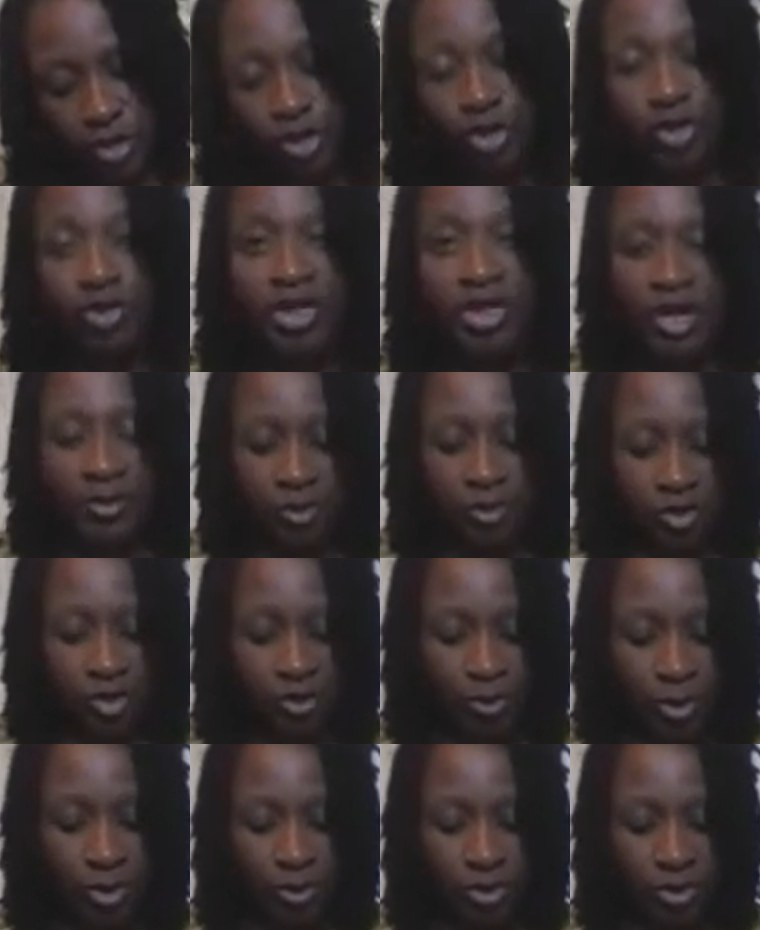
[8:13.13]
2
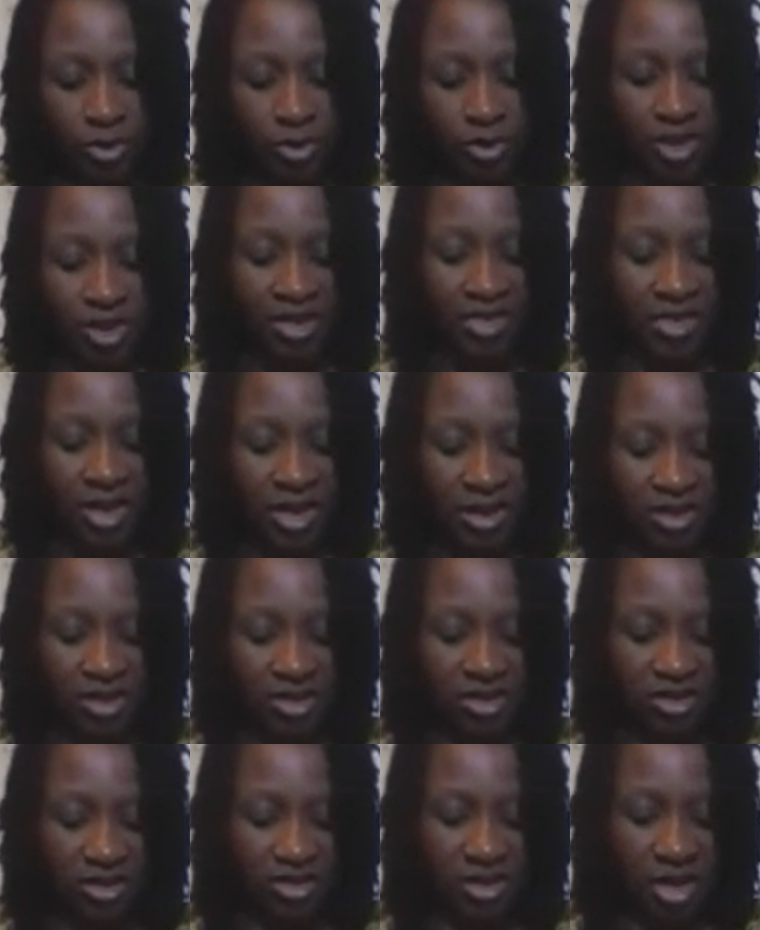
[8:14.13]
tablespoons.
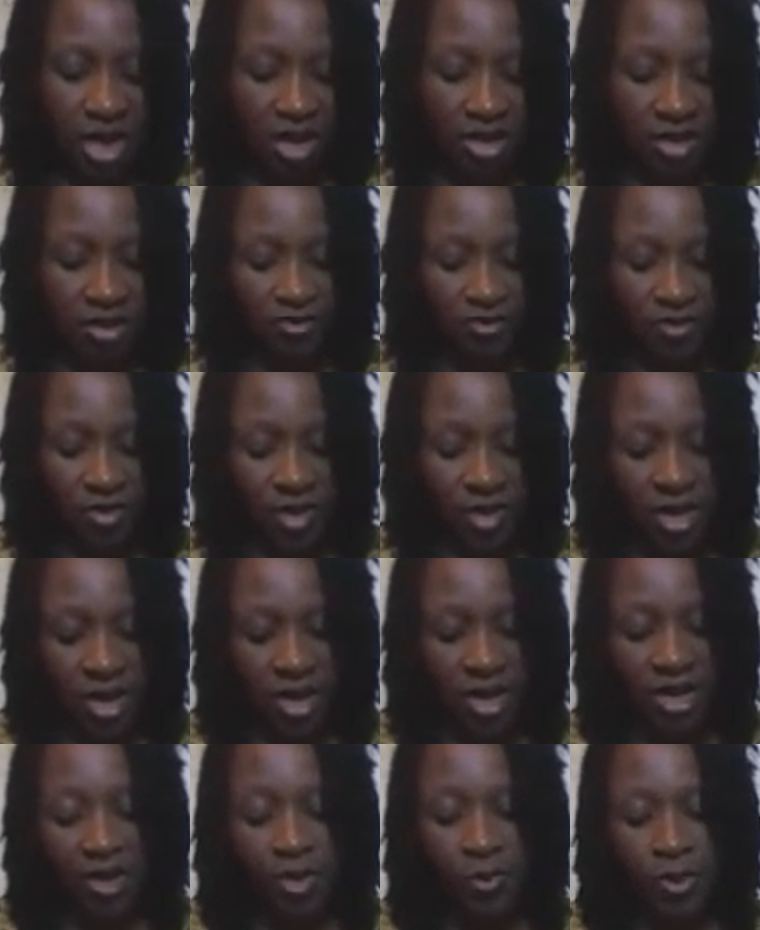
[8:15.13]
That's kind of, okay,
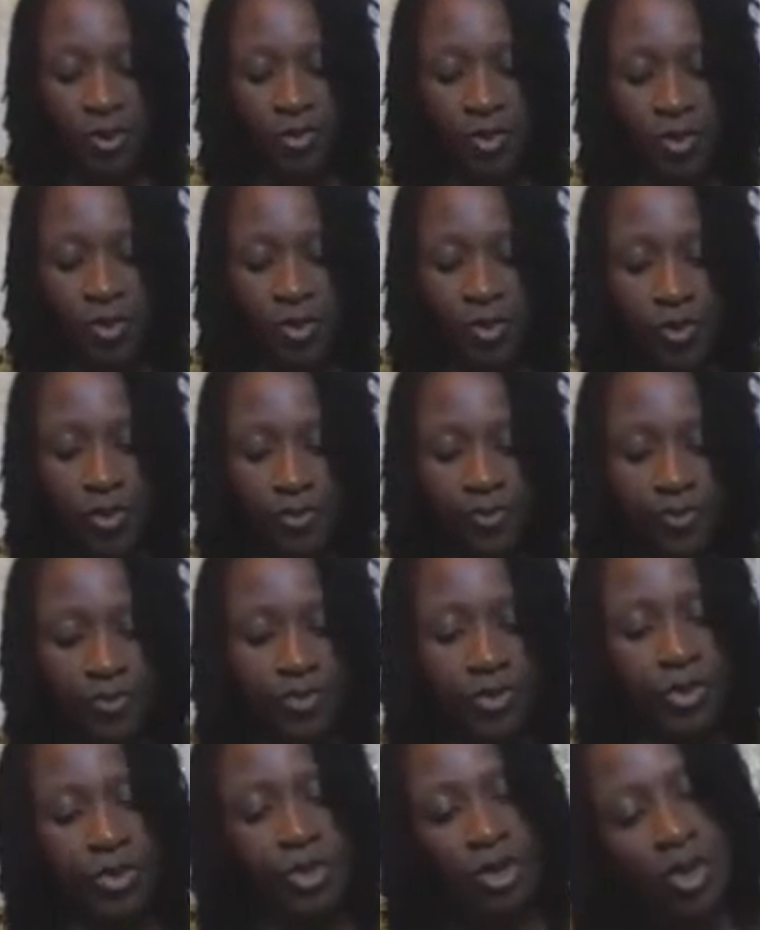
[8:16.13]
a little bit more.
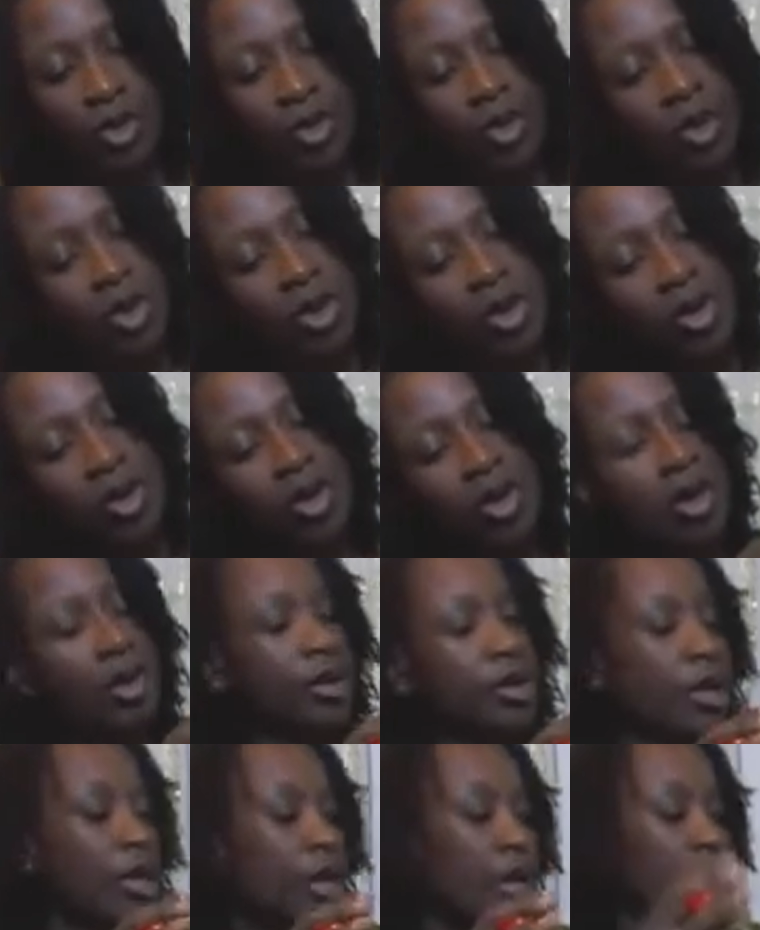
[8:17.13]

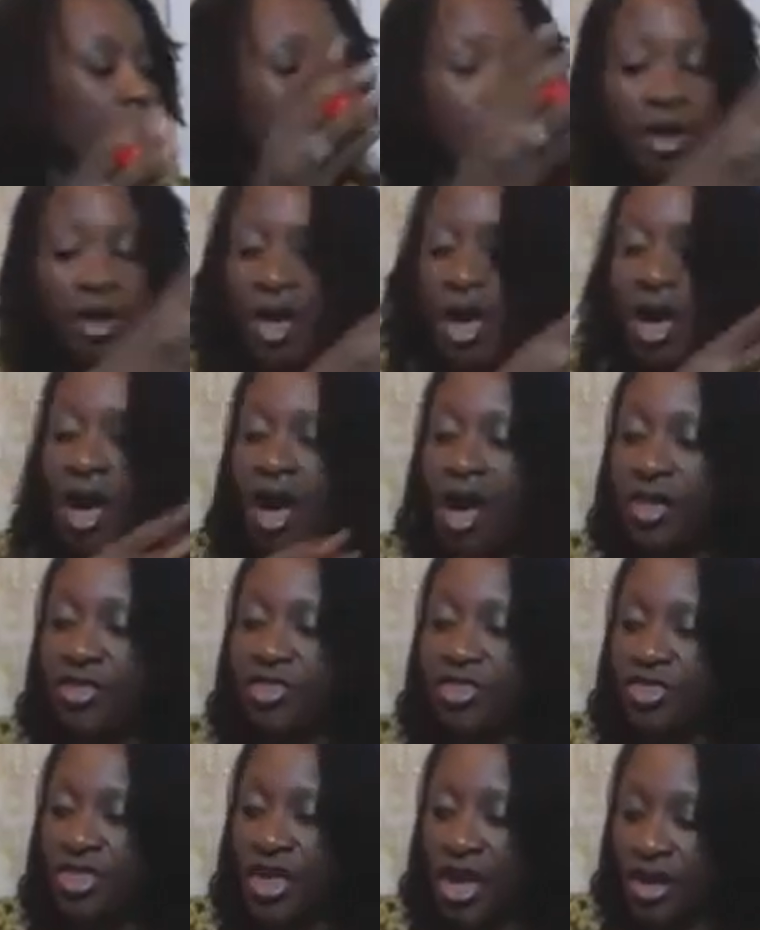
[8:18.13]
Okay.
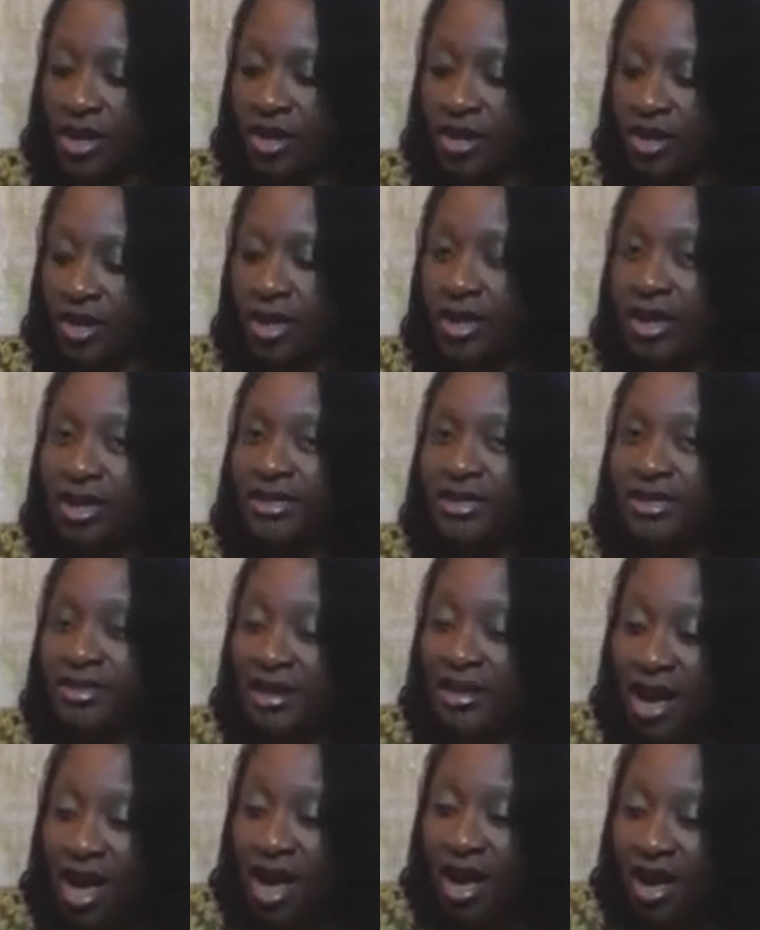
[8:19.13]
And then,
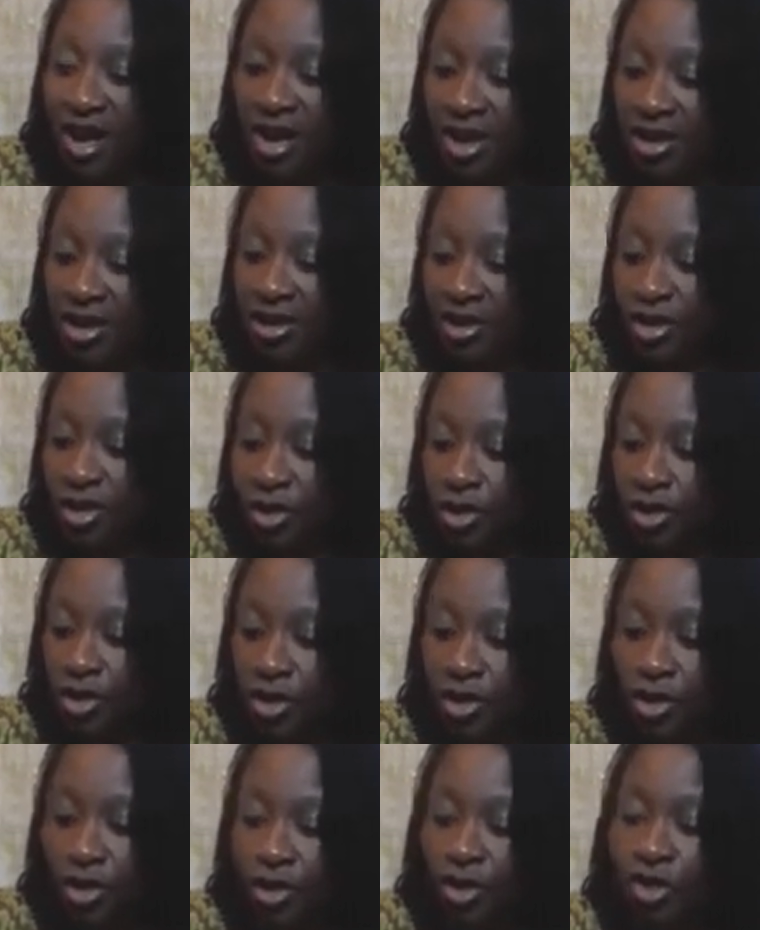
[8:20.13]
I
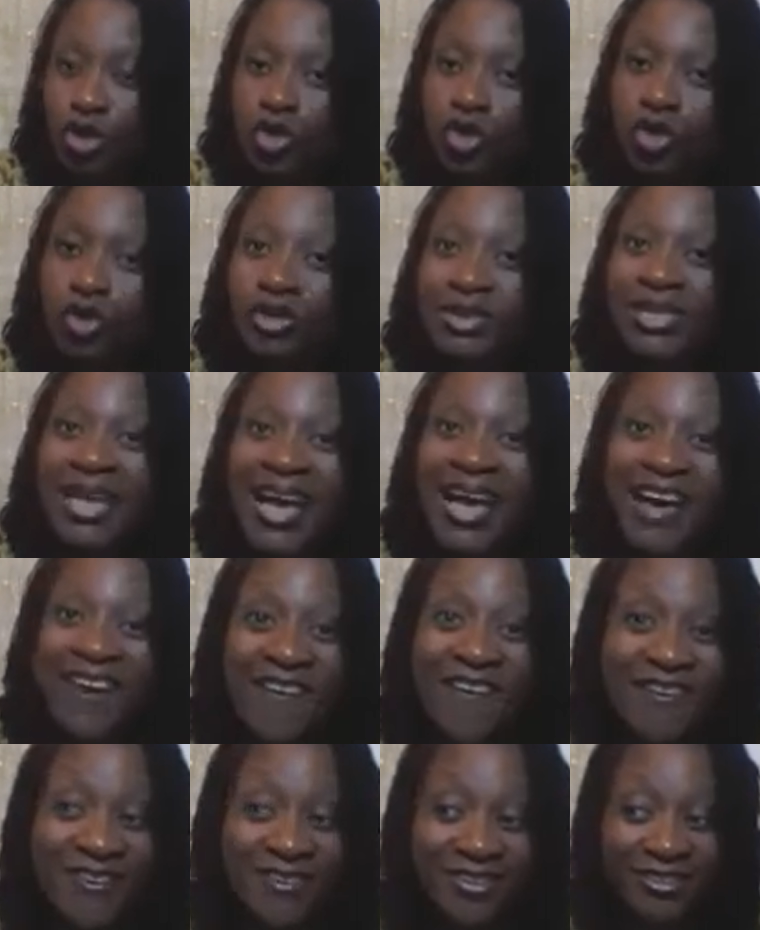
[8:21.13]
use
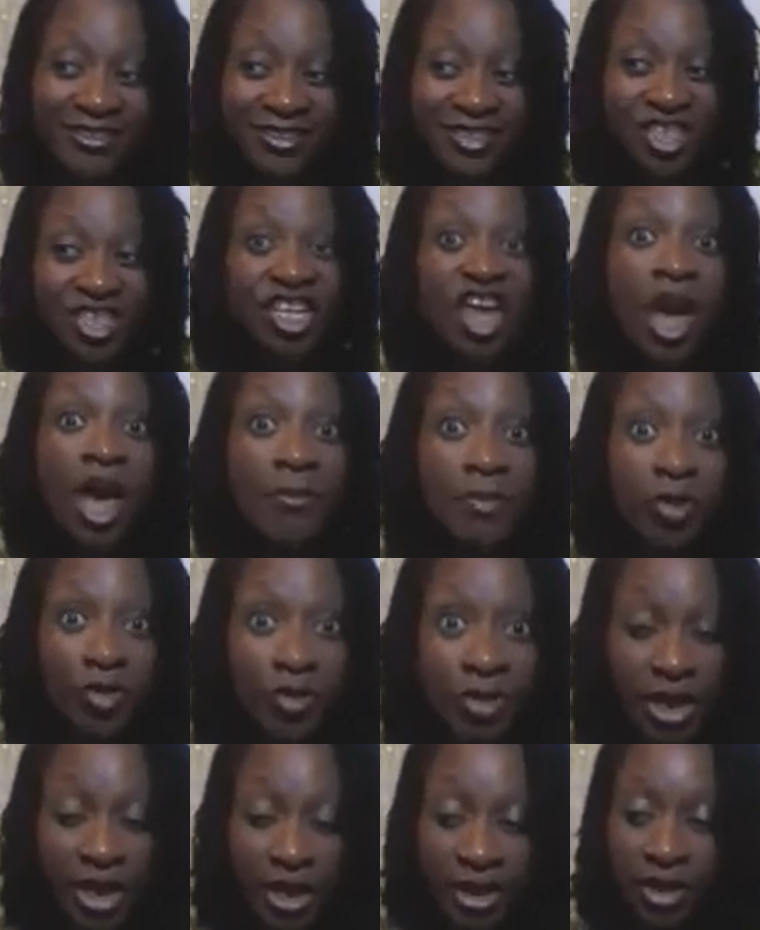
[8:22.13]

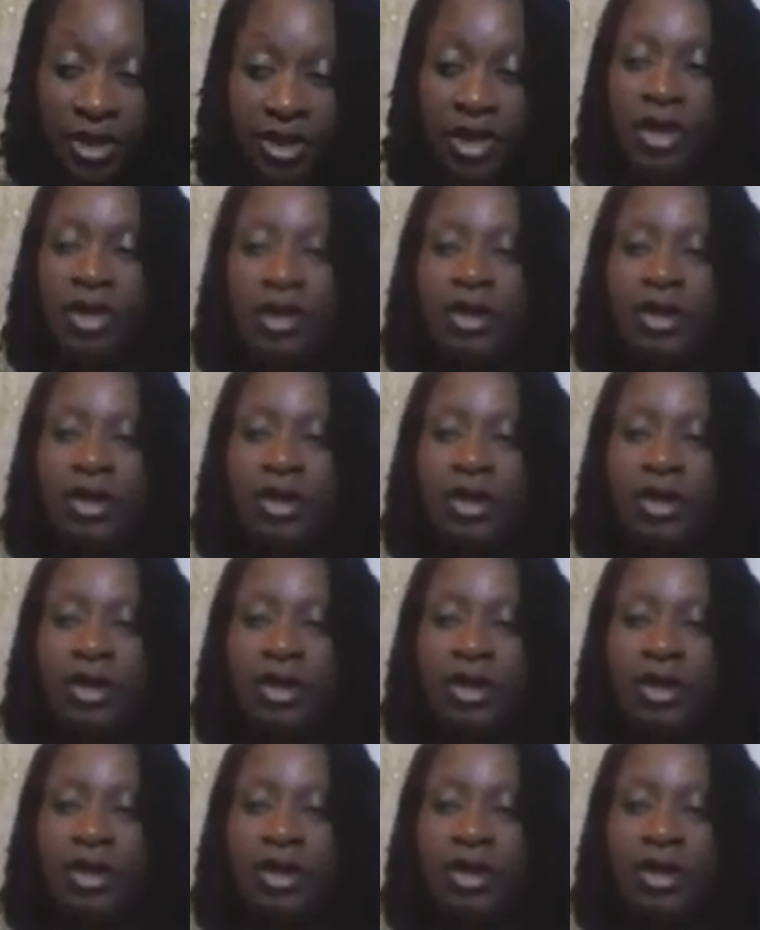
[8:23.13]
turmeric.